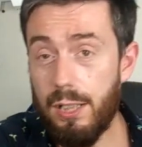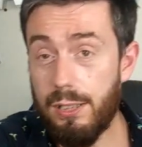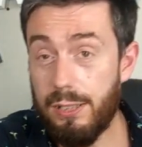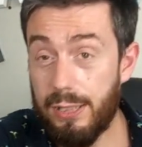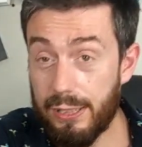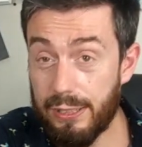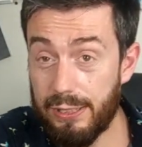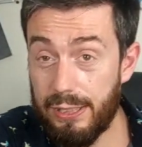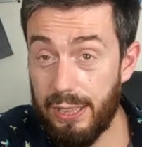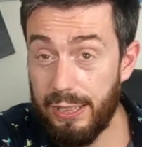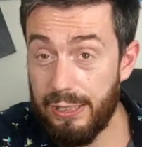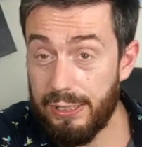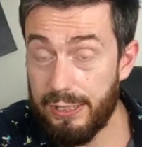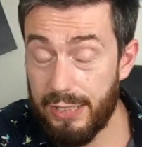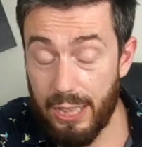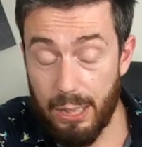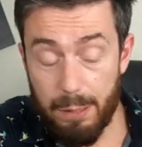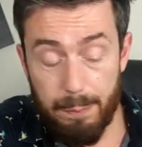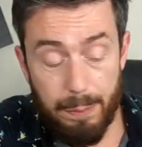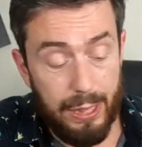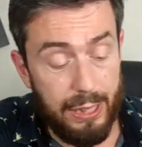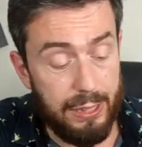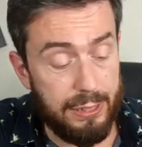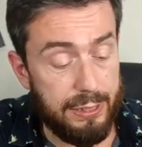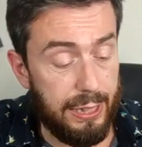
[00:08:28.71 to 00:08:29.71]

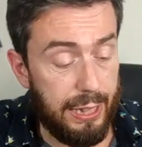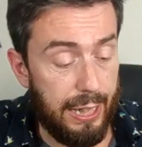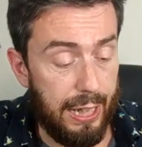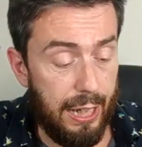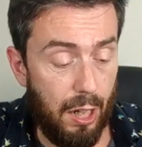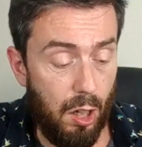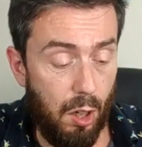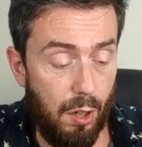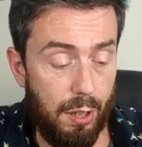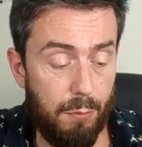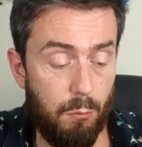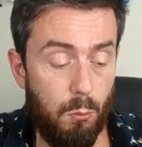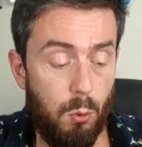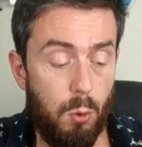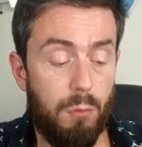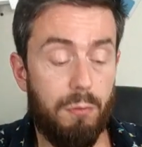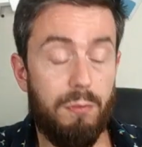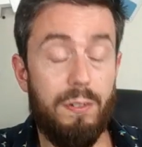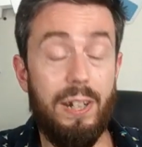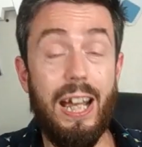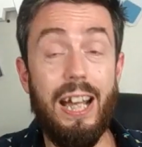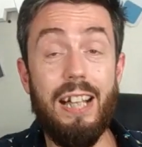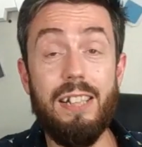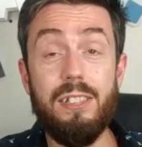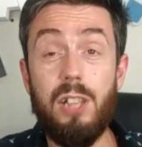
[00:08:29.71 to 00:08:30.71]
16TB Seagate
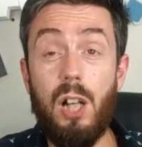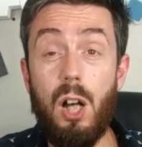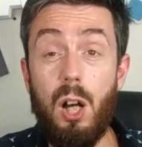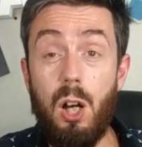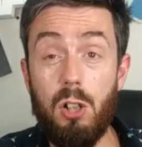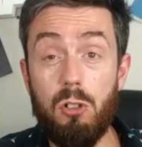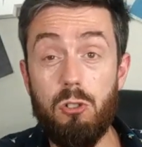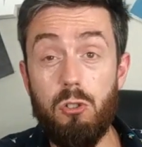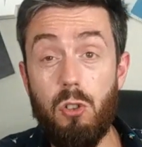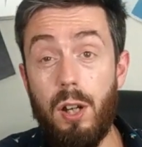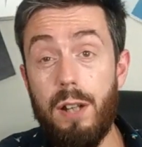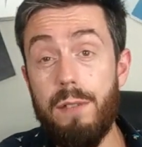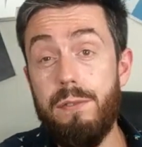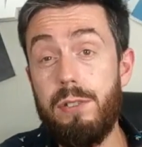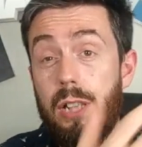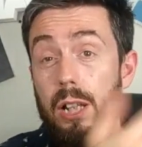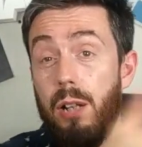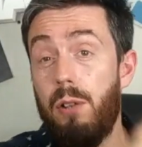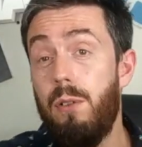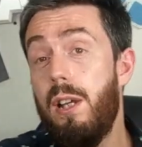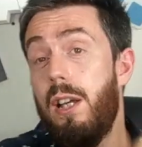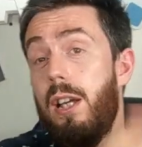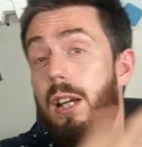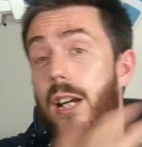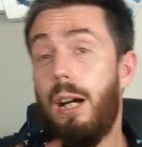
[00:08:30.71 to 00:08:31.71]
IronWolf NAS hard drive.
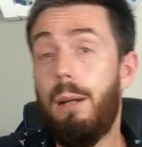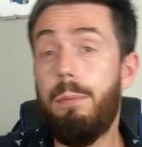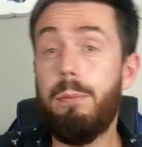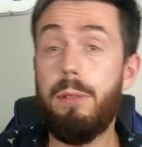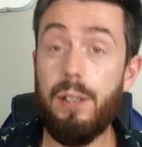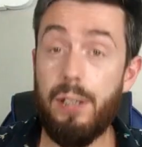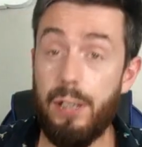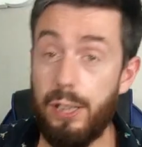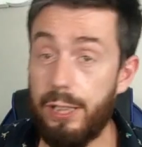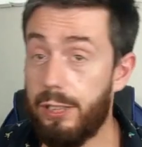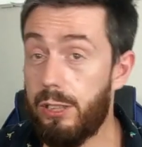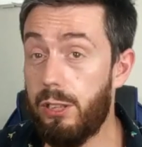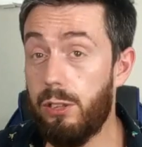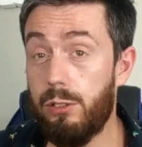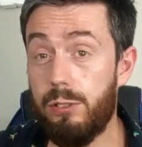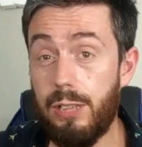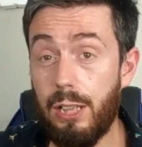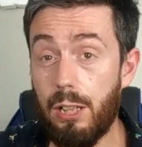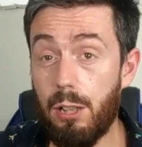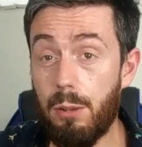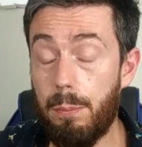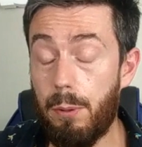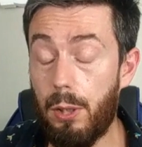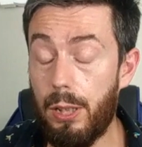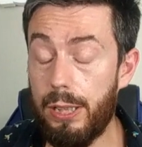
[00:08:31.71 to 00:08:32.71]
So up to 32
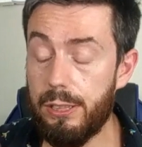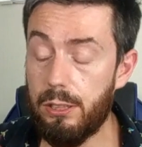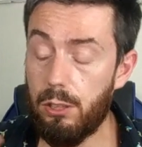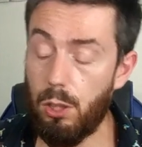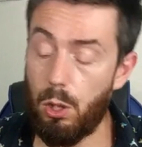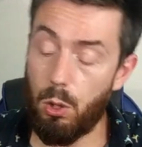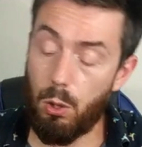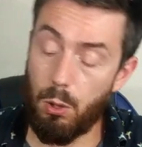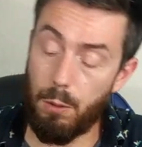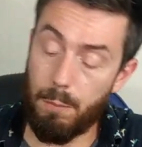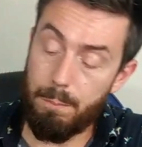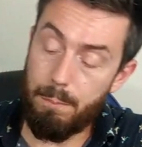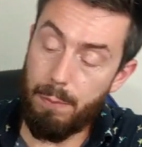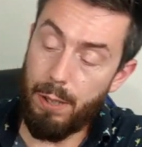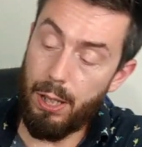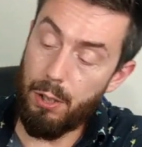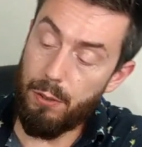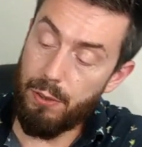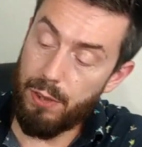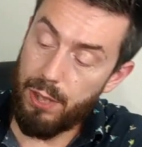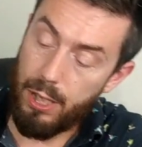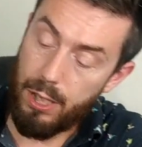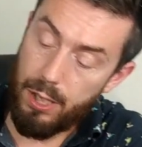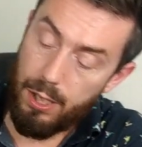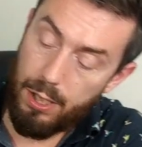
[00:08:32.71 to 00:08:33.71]
terabytes on
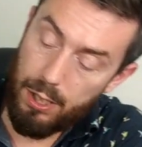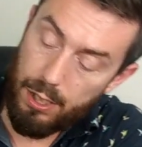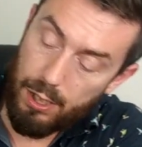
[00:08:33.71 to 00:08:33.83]
both.